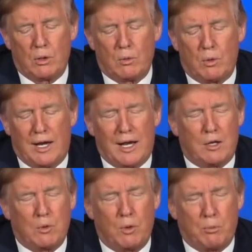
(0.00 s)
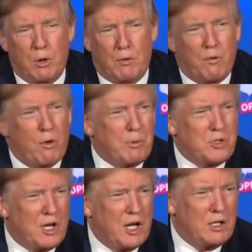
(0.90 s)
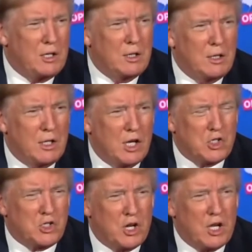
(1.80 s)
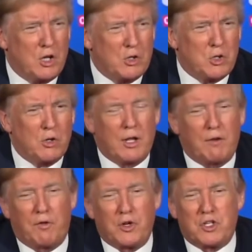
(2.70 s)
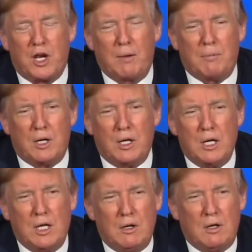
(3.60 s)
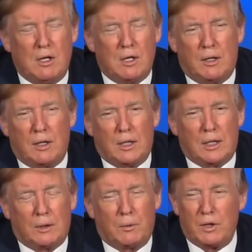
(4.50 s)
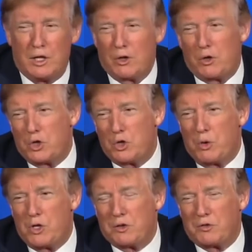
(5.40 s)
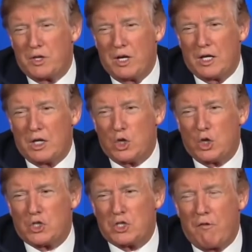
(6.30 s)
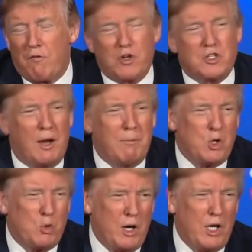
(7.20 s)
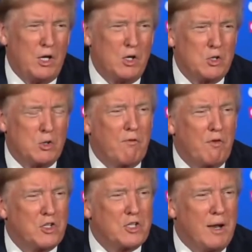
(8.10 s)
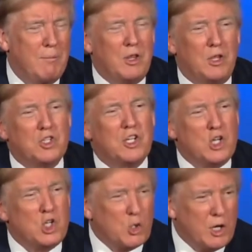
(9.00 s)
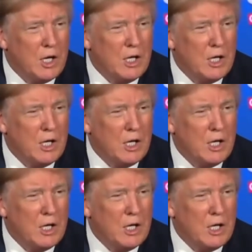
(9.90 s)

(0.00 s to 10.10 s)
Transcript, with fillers: We broke 4% yesterday. You saw that first time in, you know, there are two ways of saying it. You could say first time in 20 years or first time in this century.